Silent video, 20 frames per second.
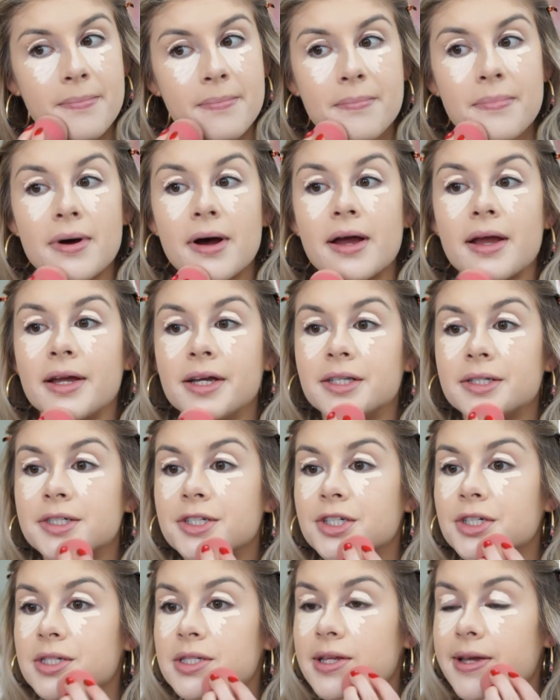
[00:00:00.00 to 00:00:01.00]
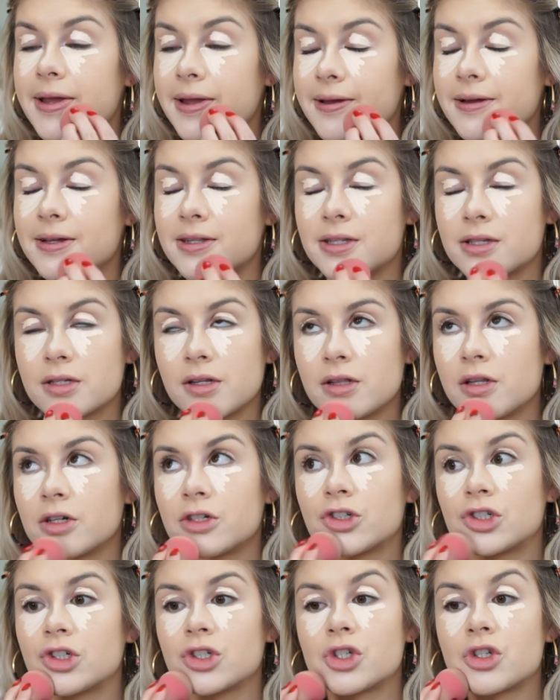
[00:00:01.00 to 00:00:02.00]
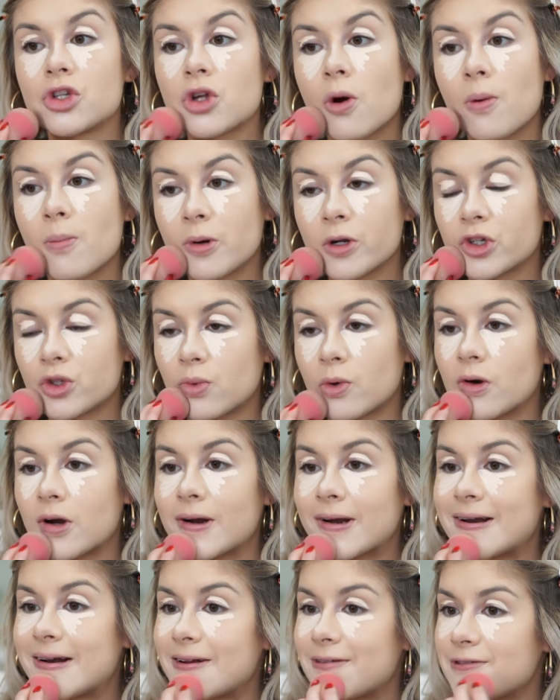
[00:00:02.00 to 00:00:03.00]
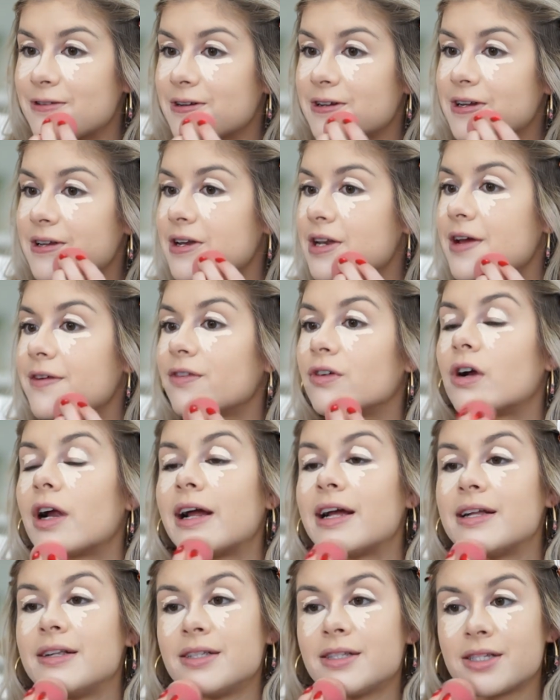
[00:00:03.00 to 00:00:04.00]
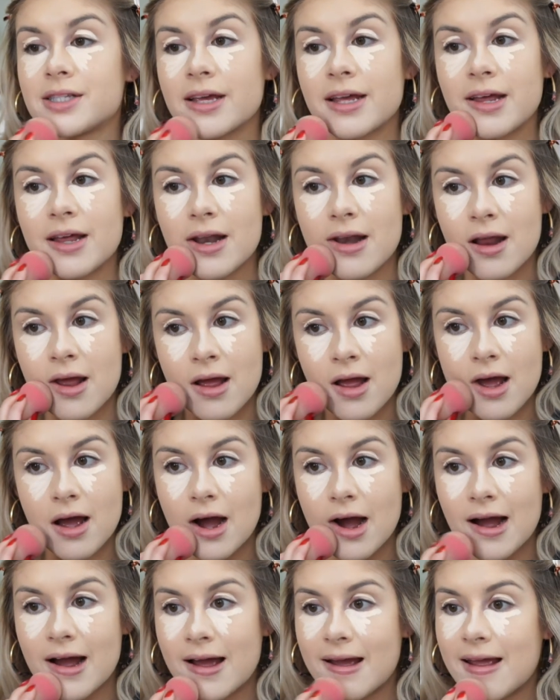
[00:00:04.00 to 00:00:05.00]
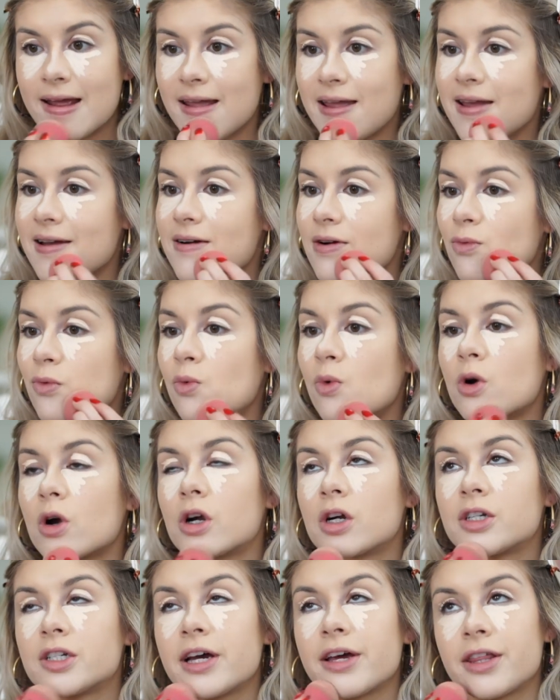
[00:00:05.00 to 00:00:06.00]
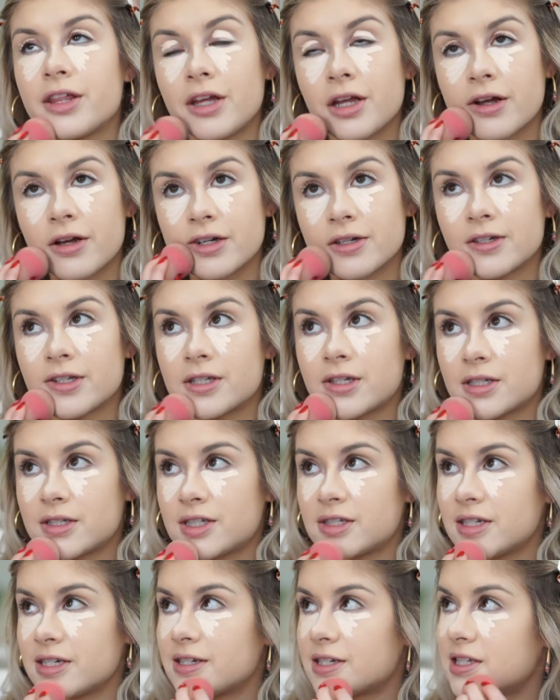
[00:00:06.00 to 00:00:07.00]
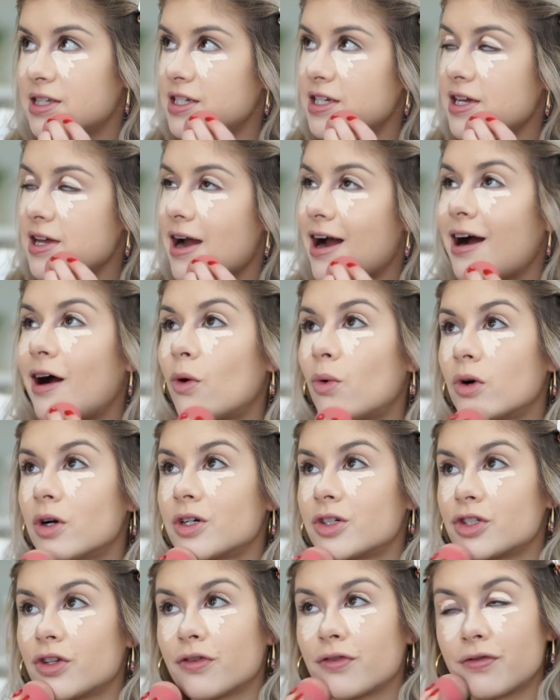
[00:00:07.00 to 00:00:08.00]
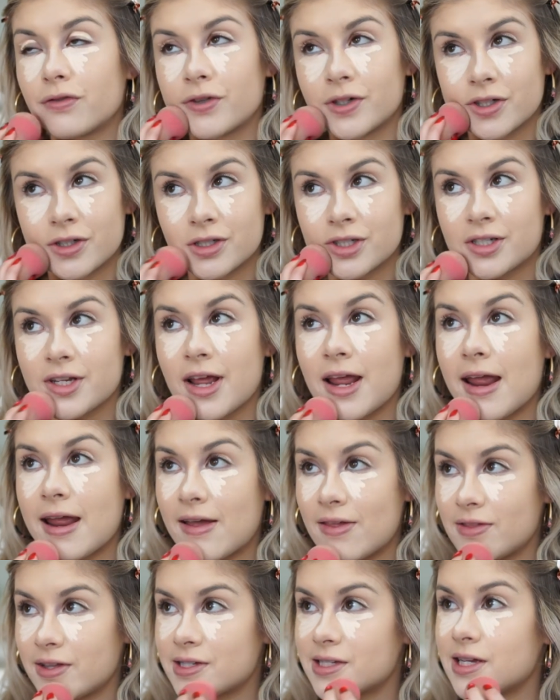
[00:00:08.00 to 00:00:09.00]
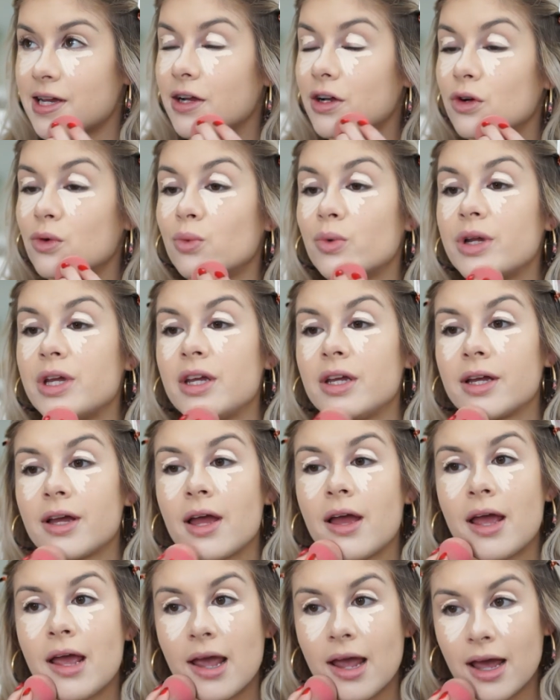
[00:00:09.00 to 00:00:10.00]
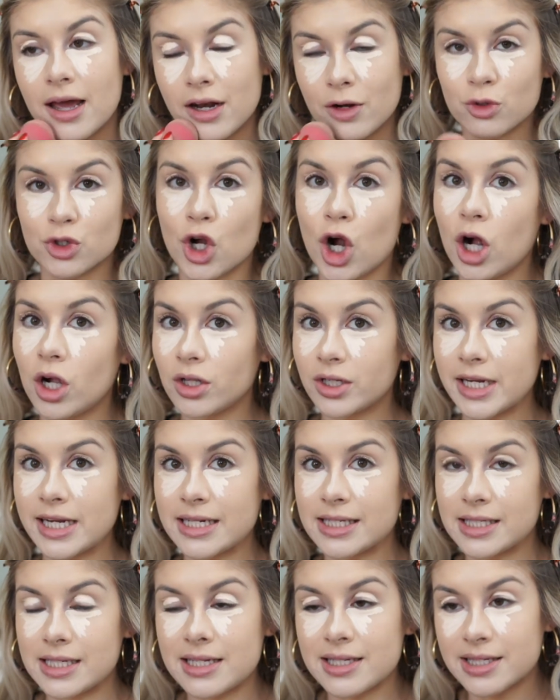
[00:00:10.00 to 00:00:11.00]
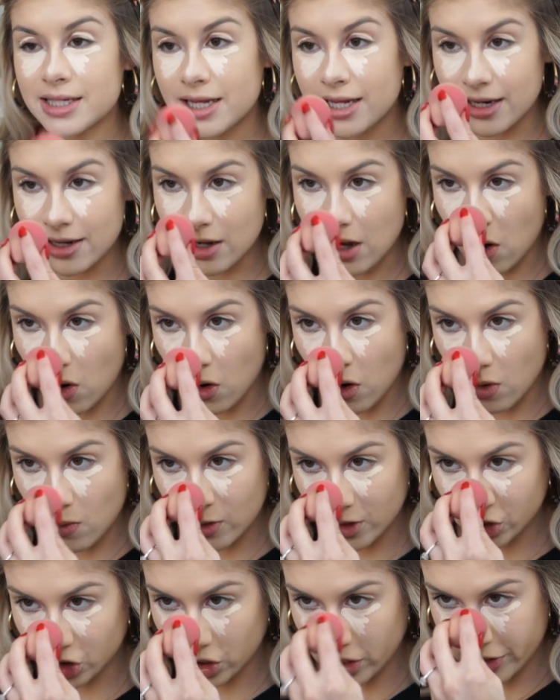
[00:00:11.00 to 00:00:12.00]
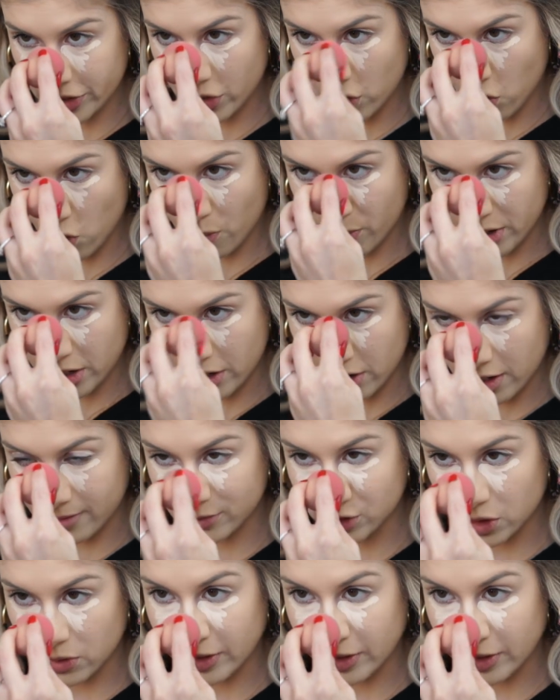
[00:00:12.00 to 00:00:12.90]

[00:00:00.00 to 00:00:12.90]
But it's just like, there's just so much work and I feel like it never ends. And I worked, I think, 60 hours the first and the second week, and it was holiday season, all while trying to open it up.